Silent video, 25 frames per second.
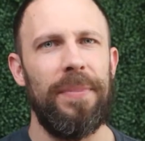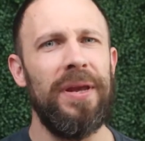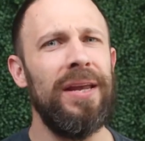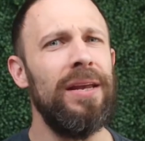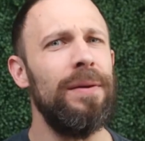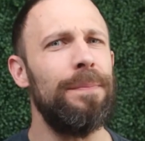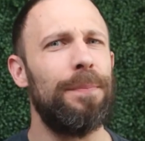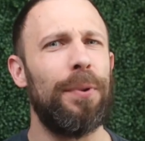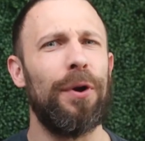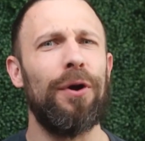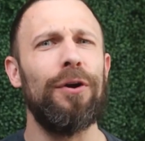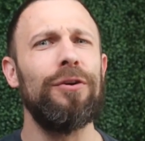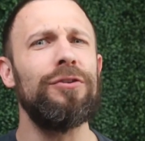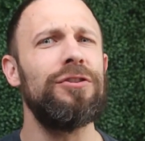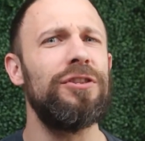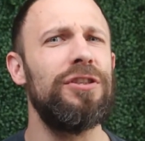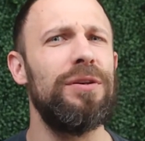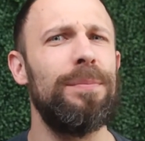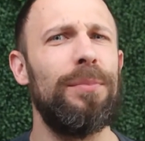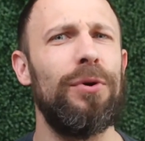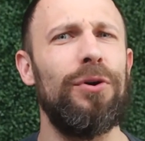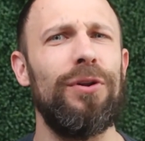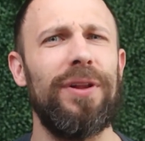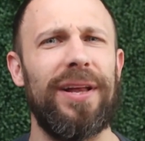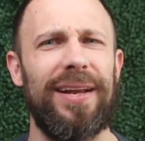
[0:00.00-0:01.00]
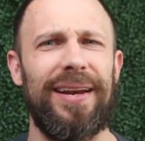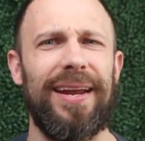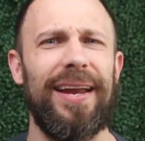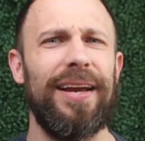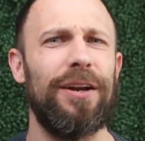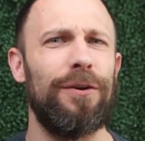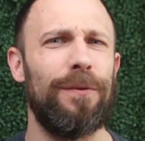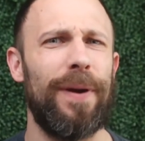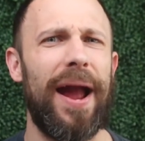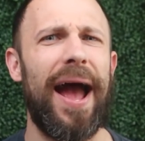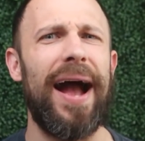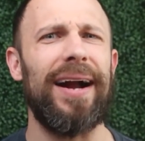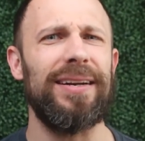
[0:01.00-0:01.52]
Being personable and
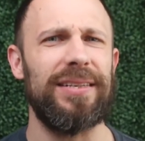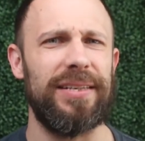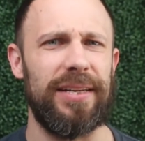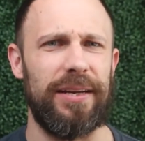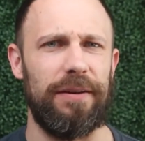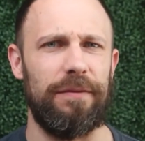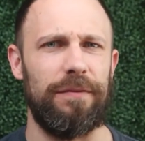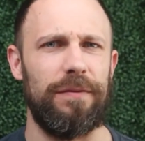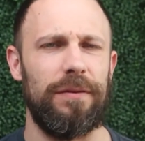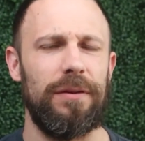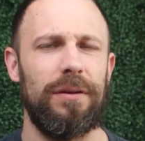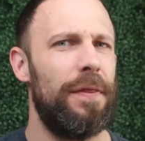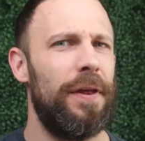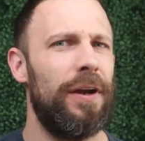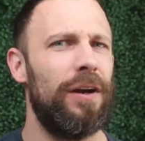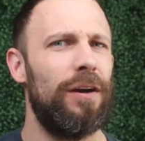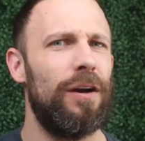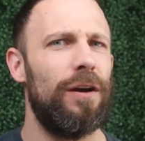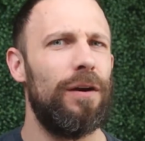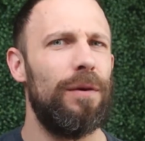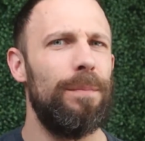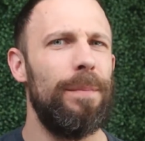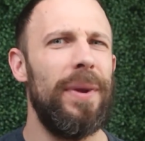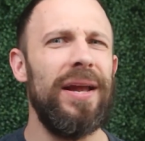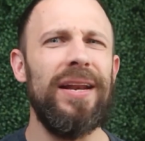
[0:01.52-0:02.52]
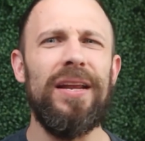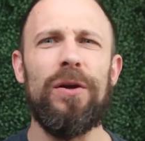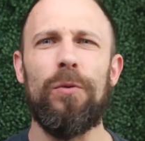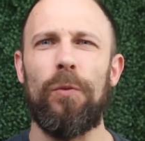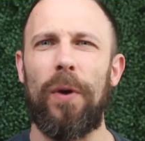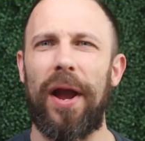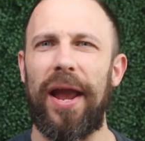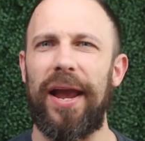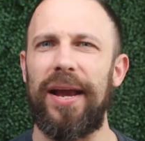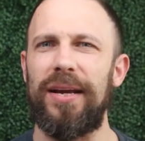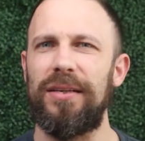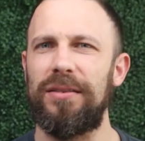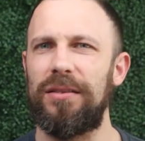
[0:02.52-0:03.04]
interactive. There are many
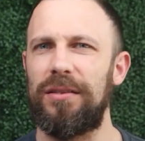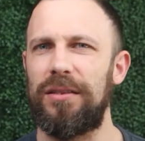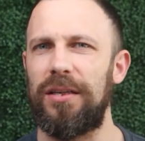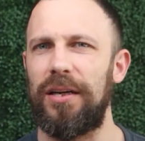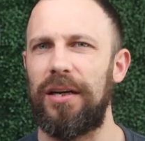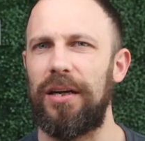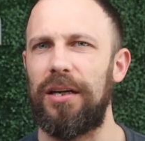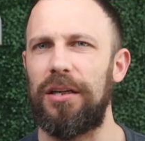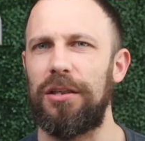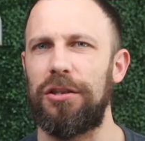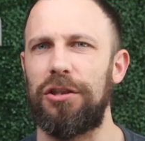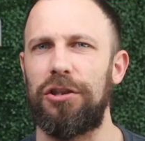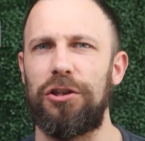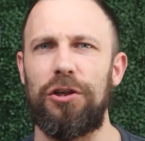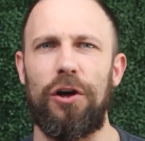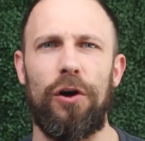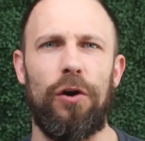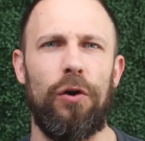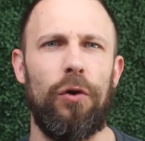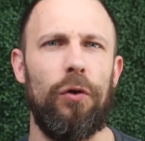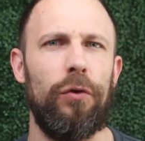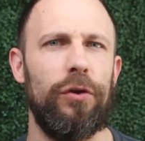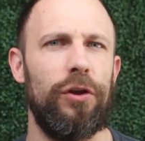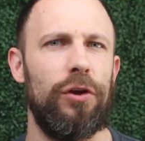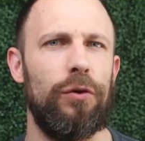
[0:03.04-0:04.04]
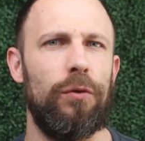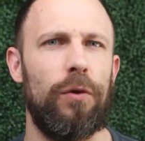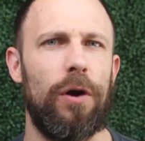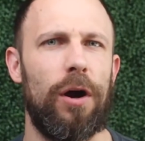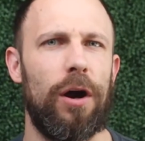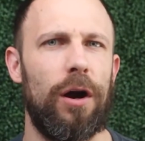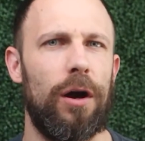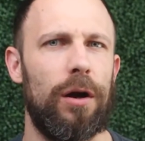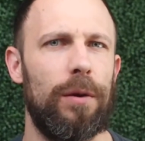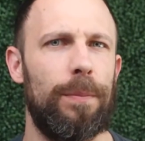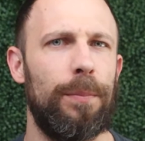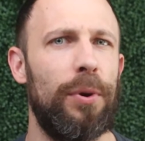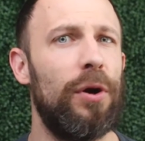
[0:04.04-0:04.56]
ways to show you
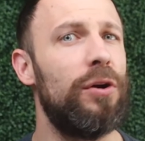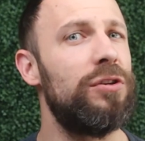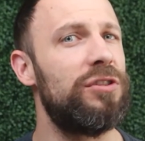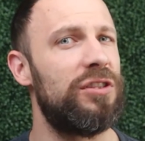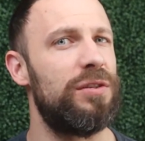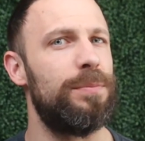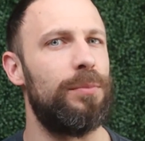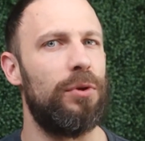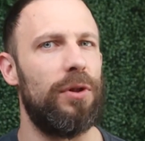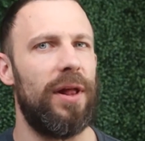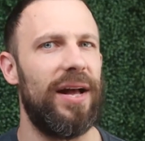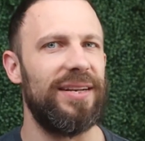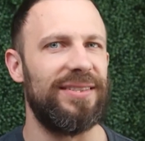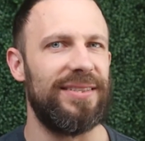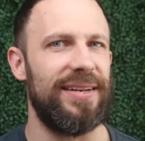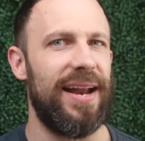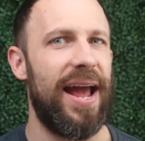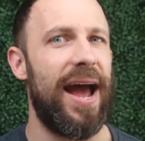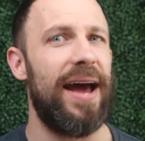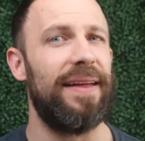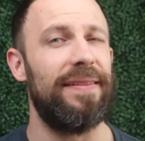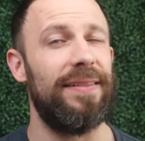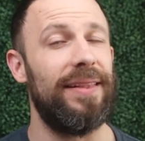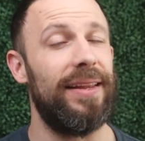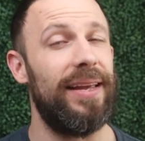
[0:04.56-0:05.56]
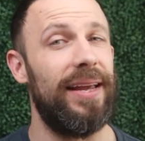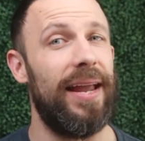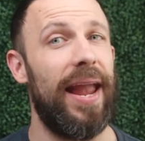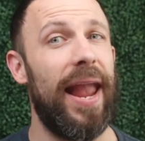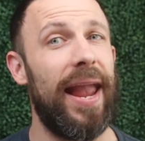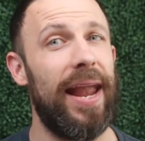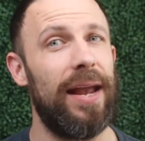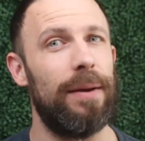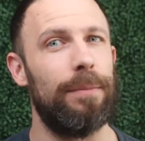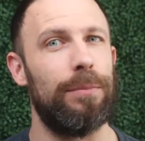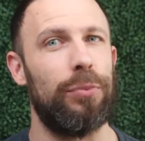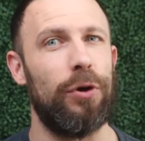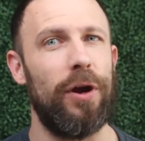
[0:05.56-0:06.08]
are personable as an athlete
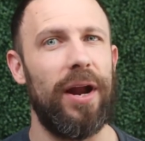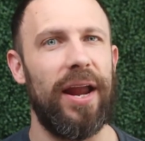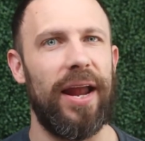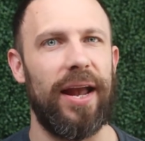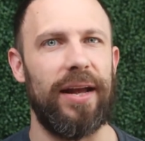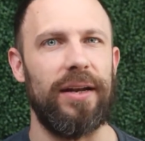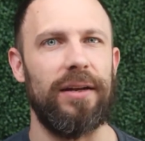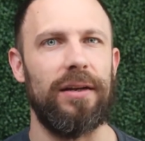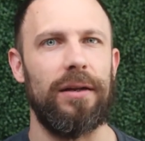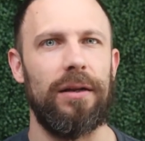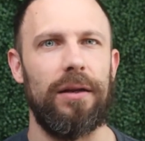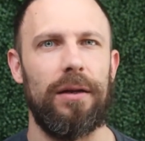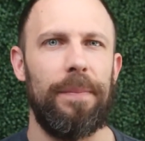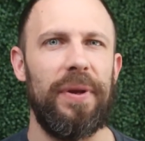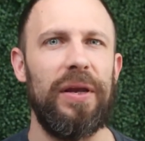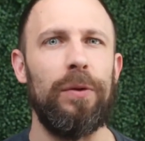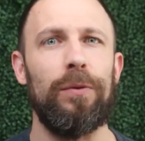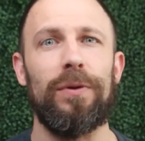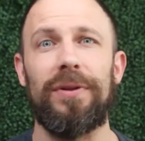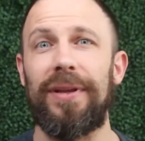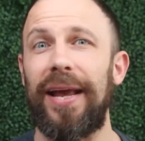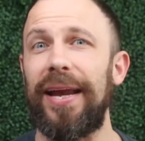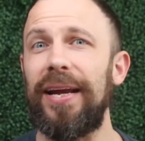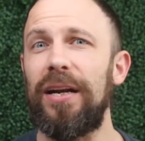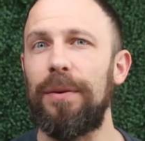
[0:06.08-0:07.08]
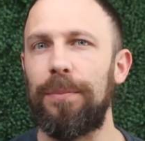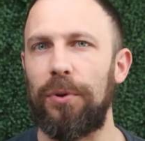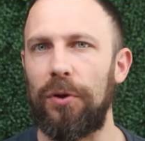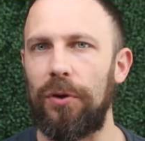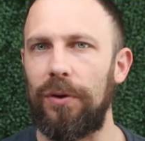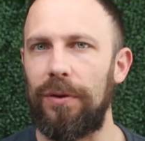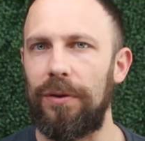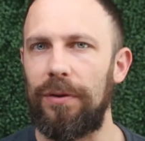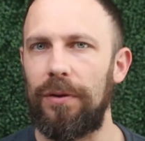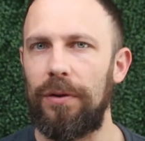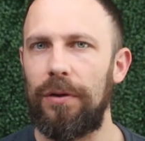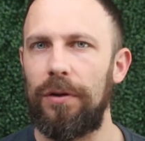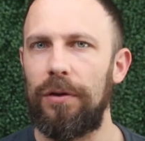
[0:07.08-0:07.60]
and brand. Be
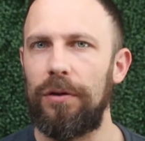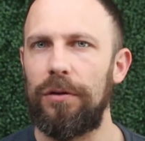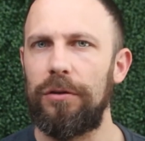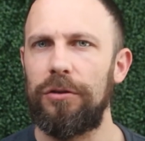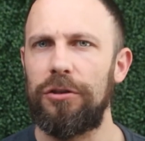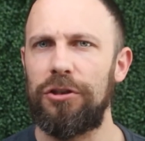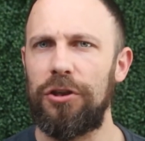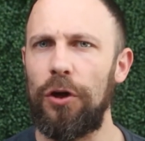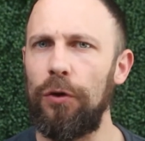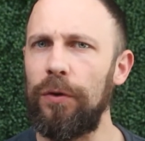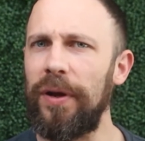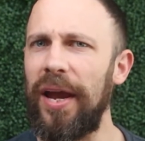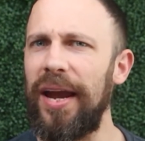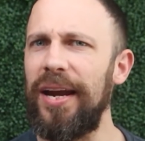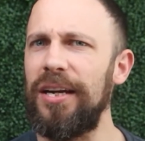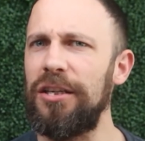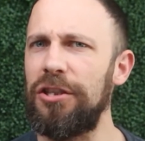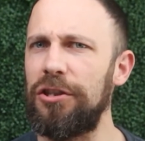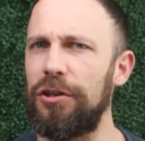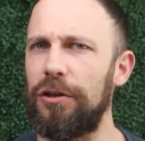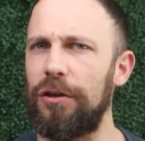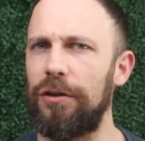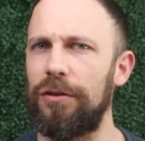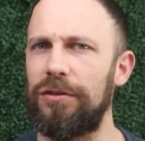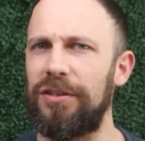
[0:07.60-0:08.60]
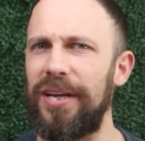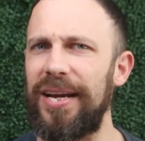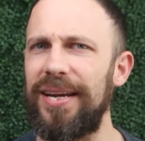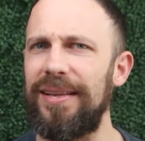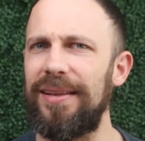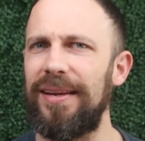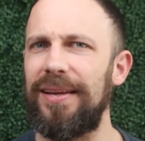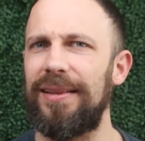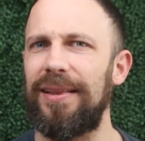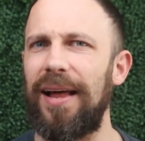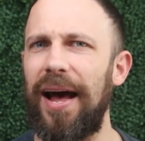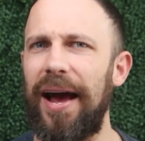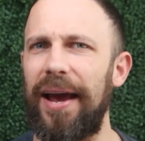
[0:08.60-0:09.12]
relatable. Showcase your
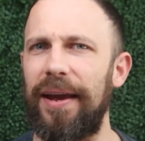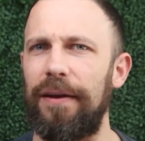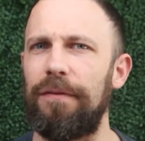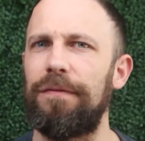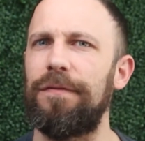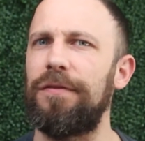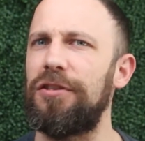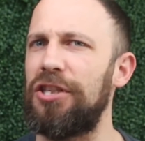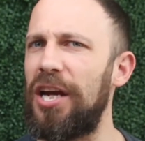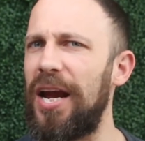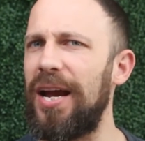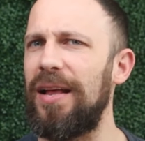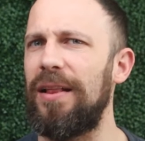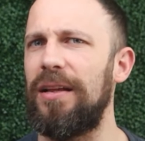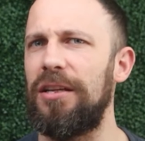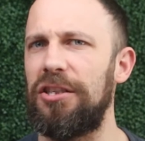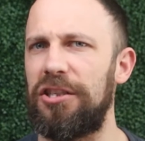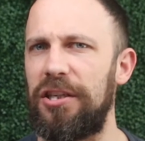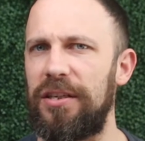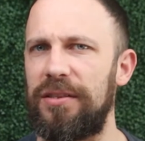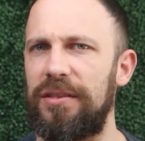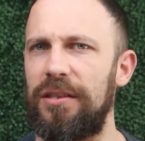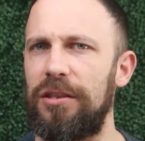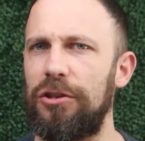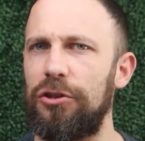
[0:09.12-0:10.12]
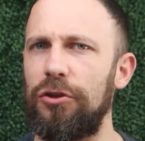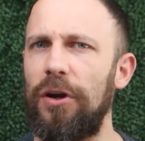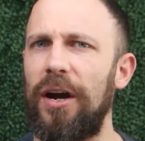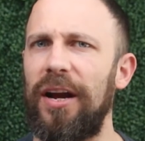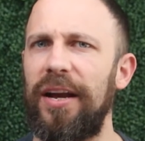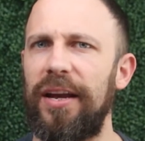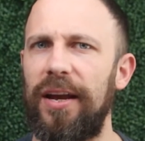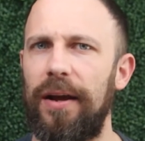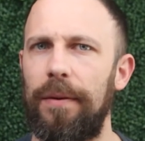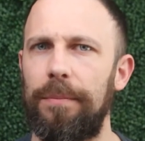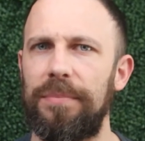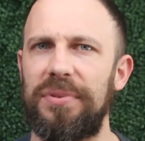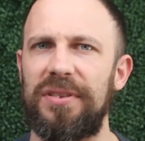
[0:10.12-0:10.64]
daily life, challenges, and
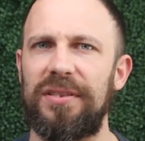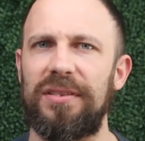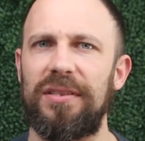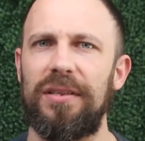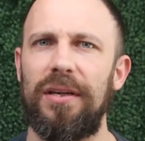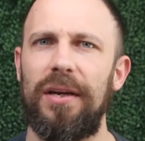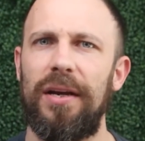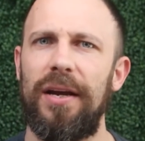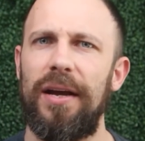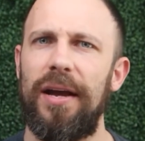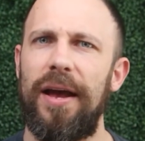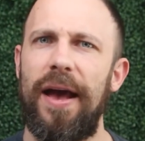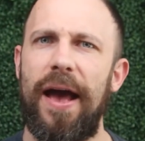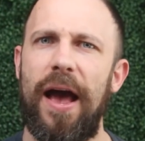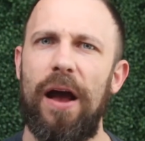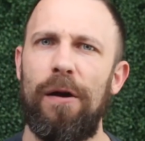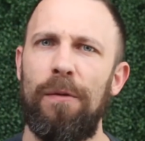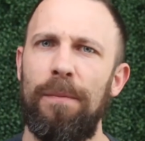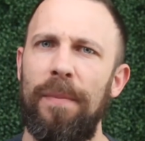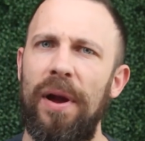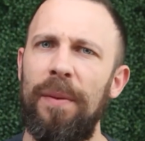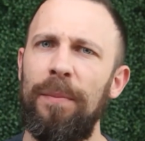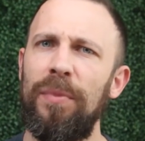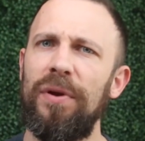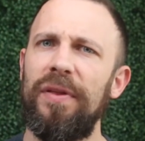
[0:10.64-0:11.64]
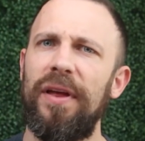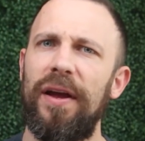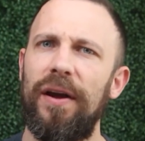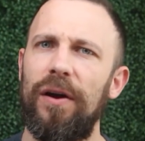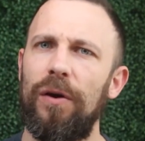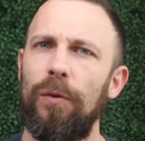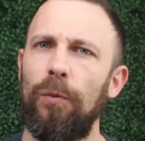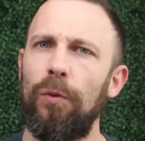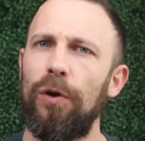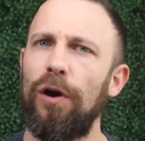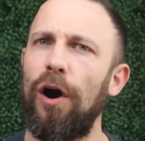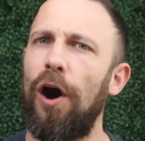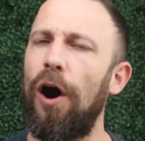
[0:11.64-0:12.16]
triumphs. And remember
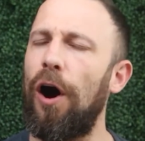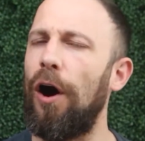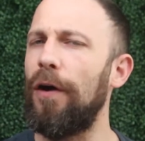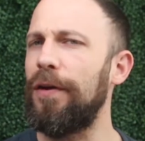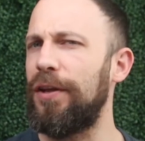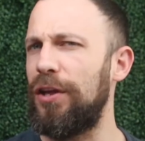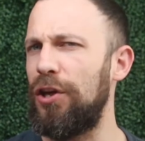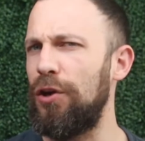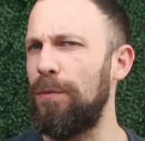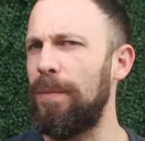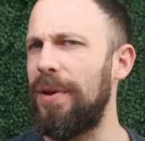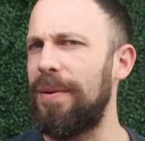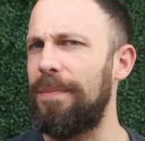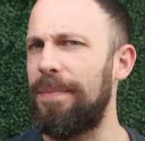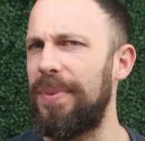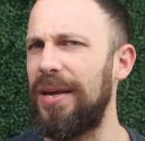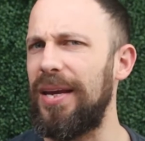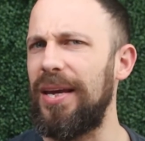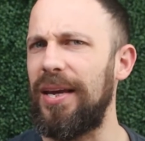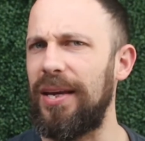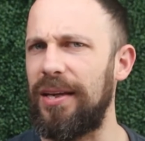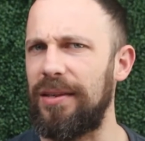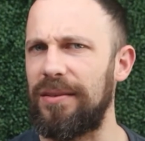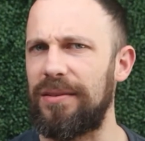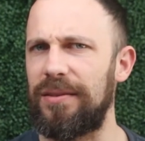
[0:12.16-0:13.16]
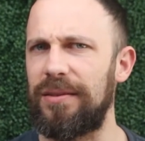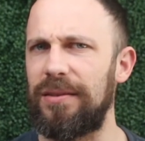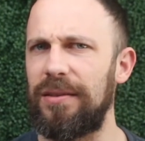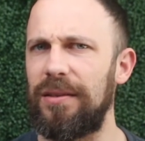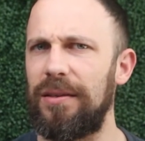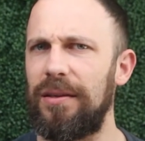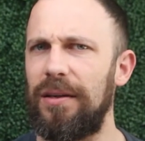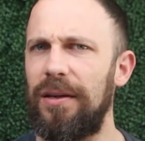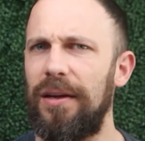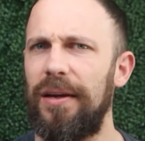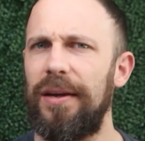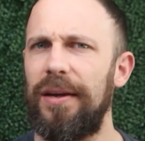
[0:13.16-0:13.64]
that we're all human beings.